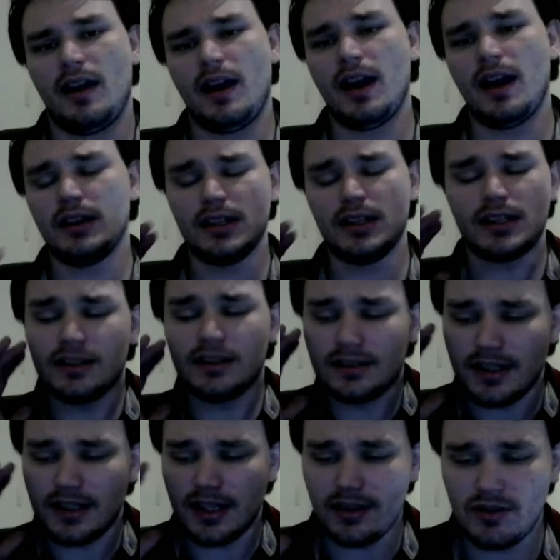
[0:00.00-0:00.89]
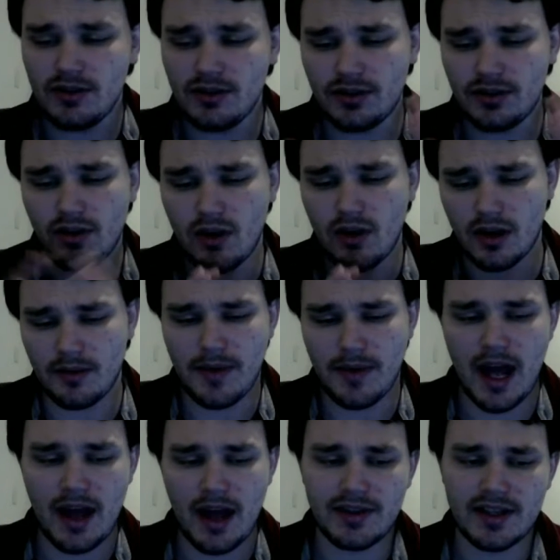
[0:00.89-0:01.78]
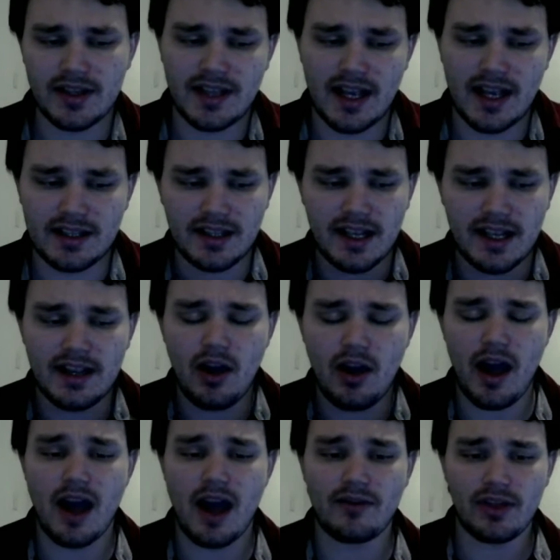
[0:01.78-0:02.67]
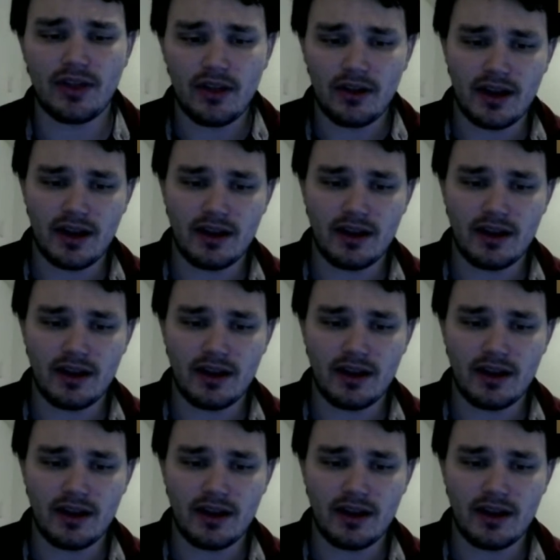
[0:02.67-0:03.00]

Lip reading: Andy continues to go on about this as they go have a little